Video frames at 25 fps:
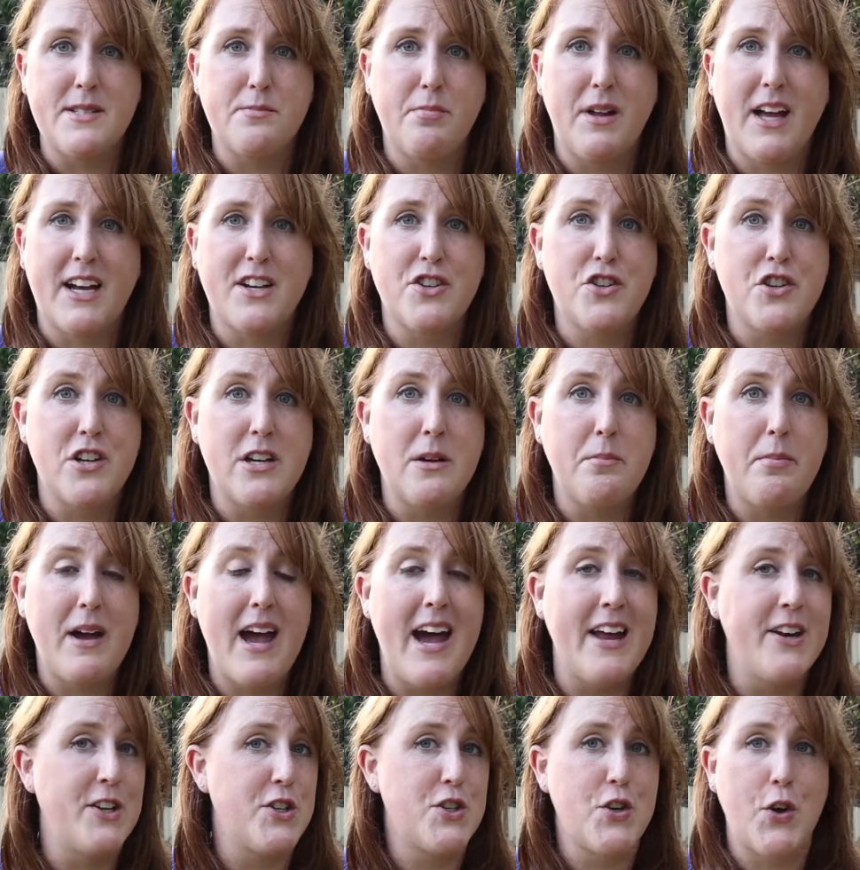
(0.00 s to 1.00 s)
black sheep
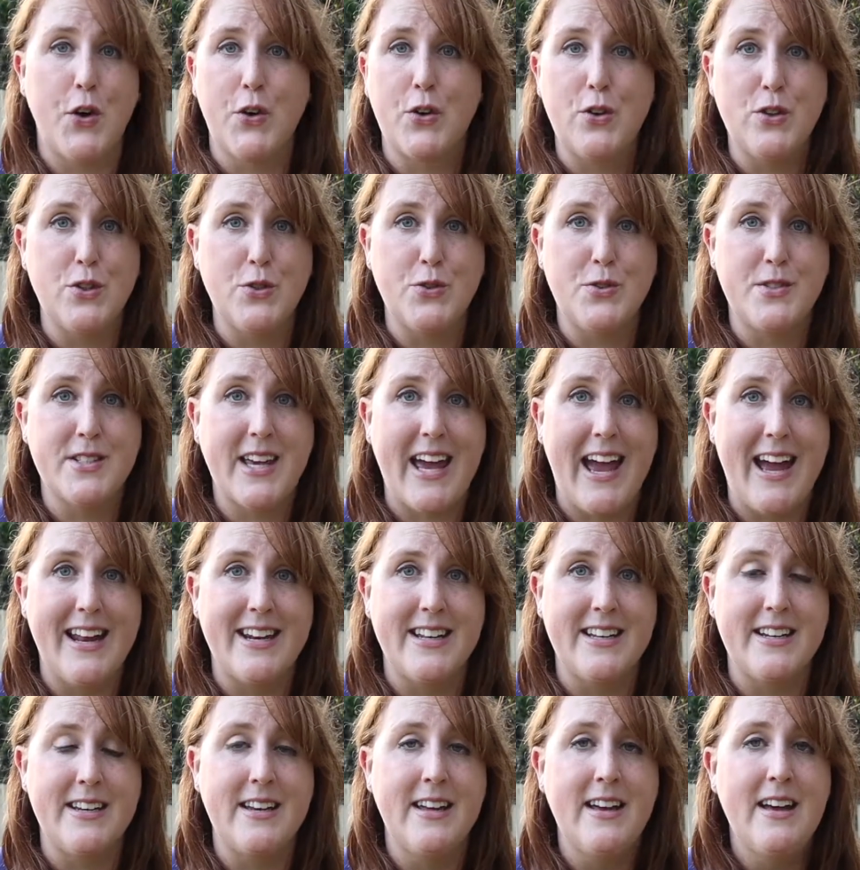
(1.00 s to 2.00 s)
and a total loose
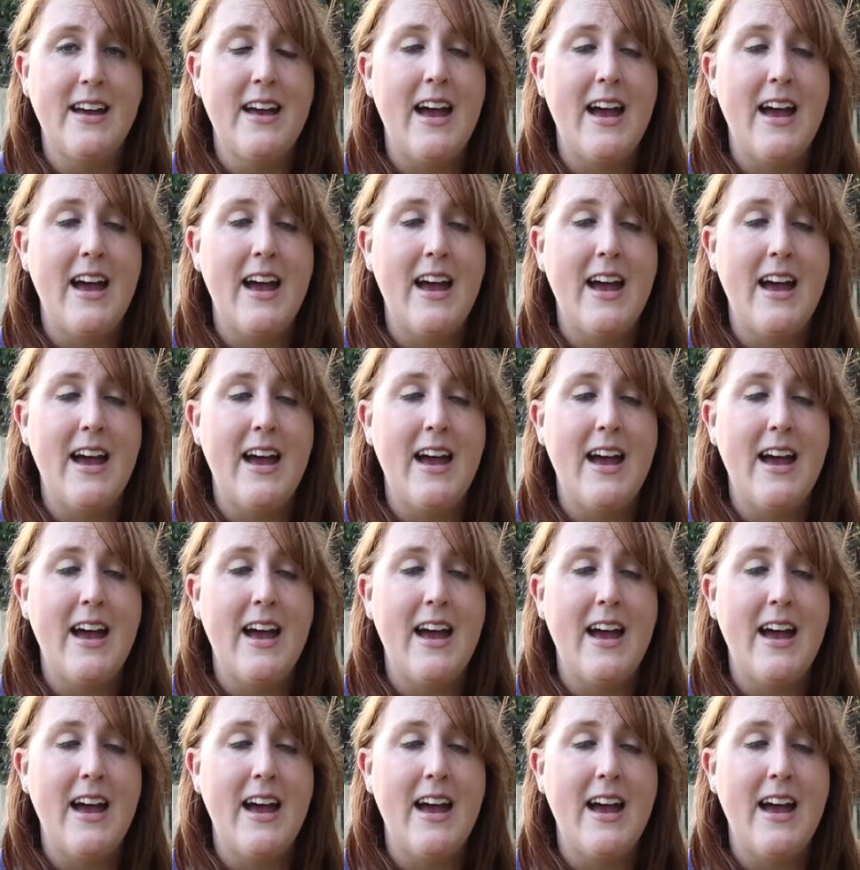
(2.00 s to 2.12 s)
cannon.